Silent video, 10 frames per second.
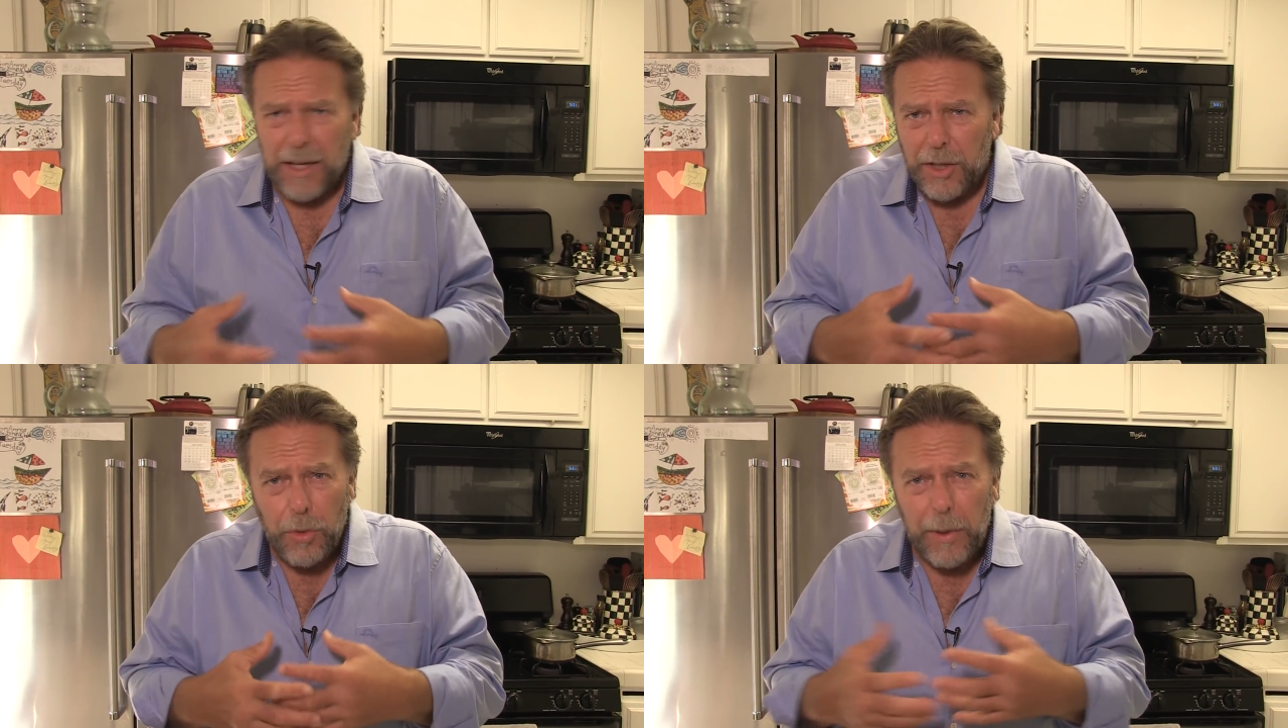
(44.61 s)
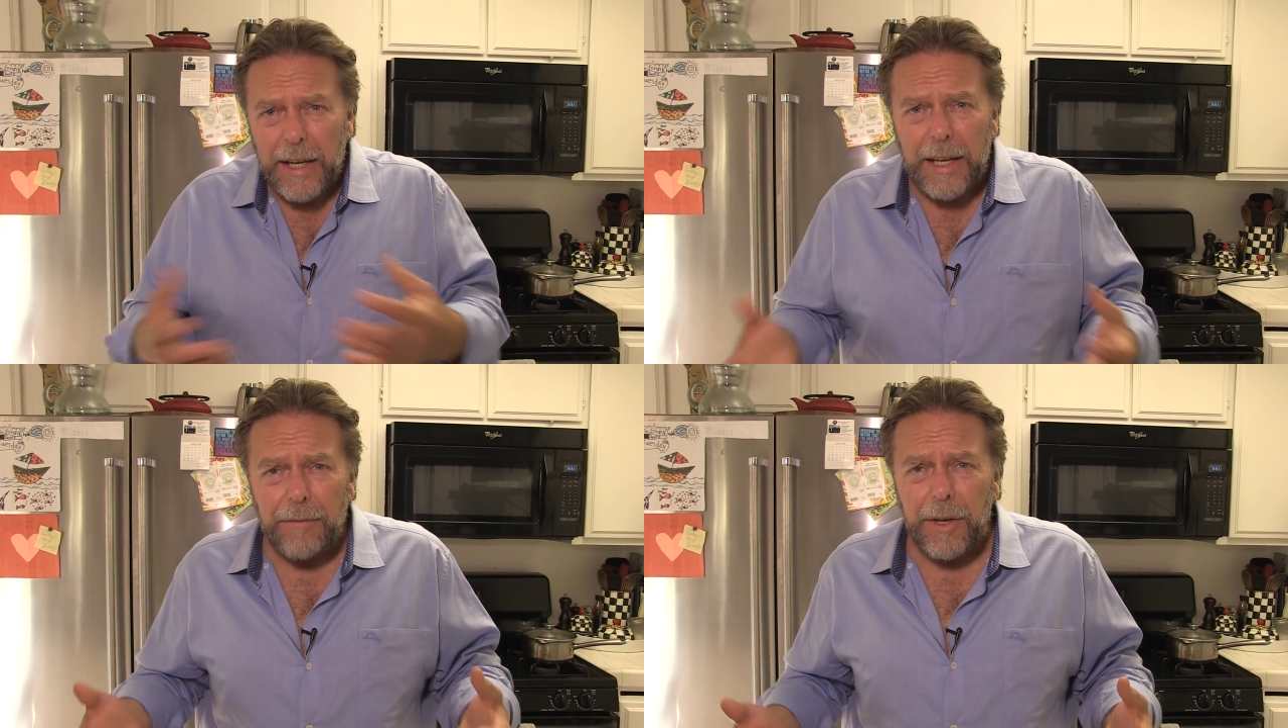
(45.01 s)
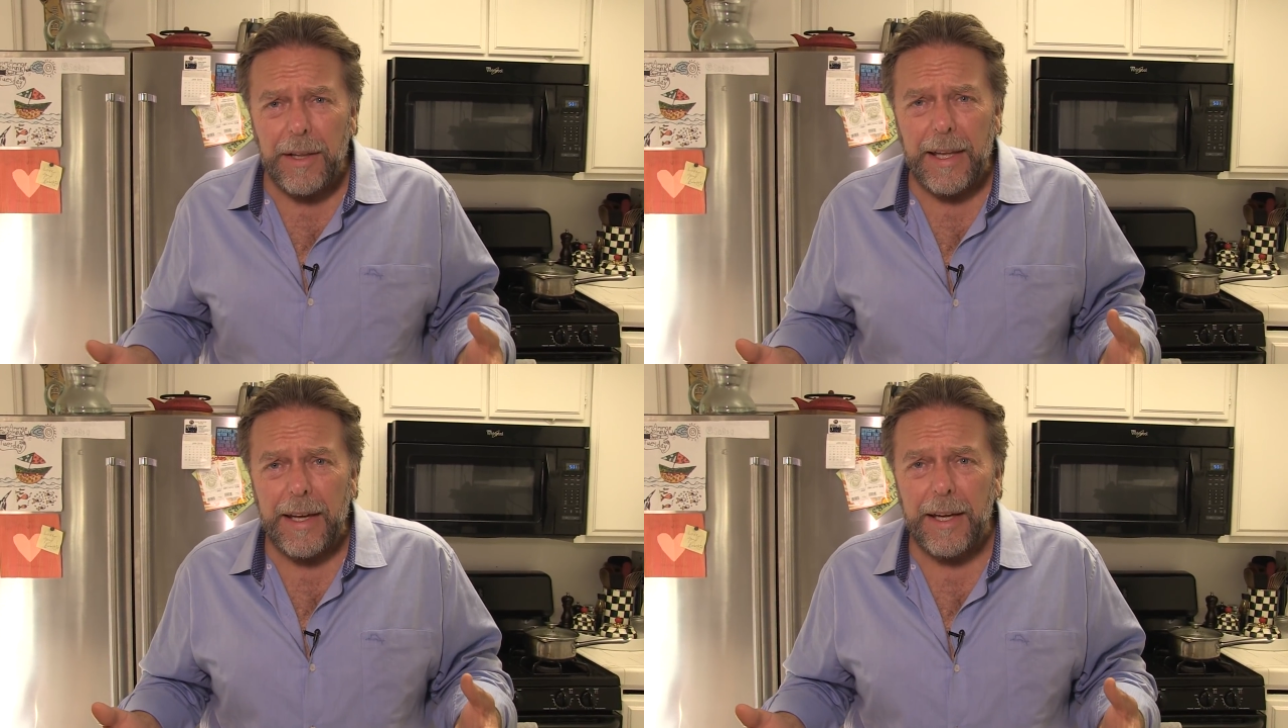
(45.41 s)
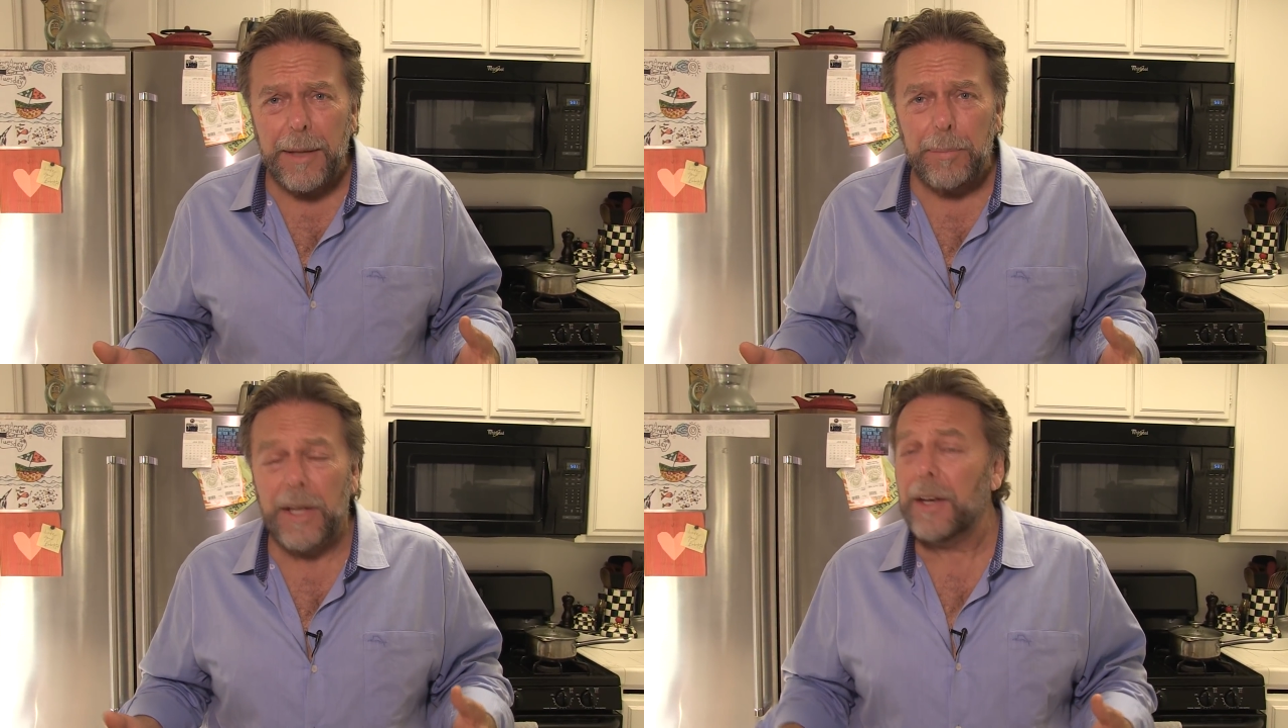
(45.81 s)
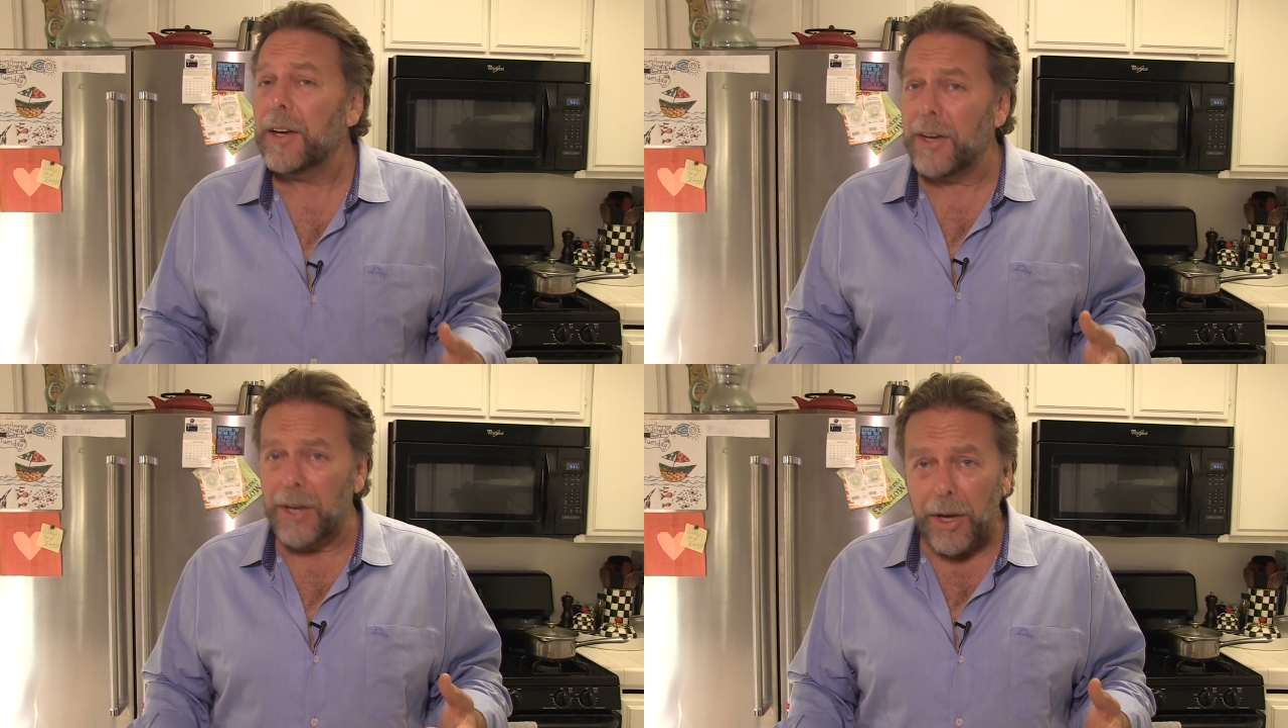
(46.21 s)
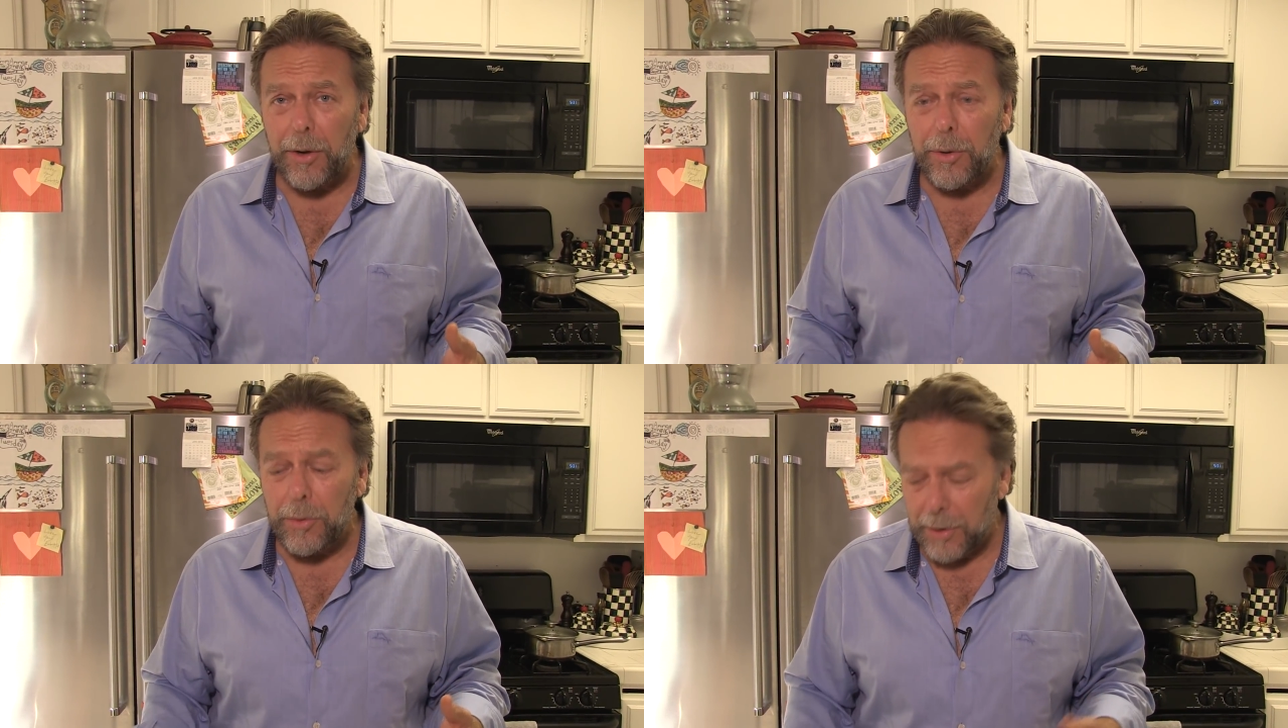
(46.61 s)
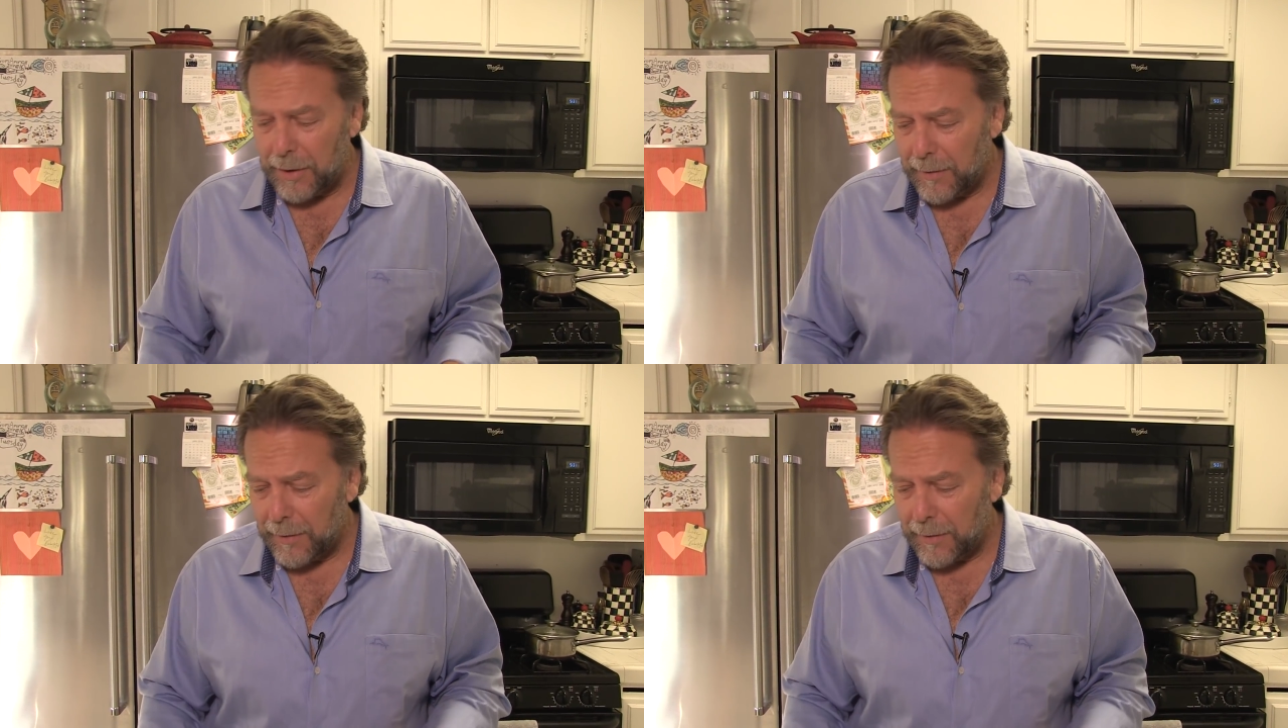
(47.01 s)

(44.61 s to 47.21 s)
You want to give all that up? No.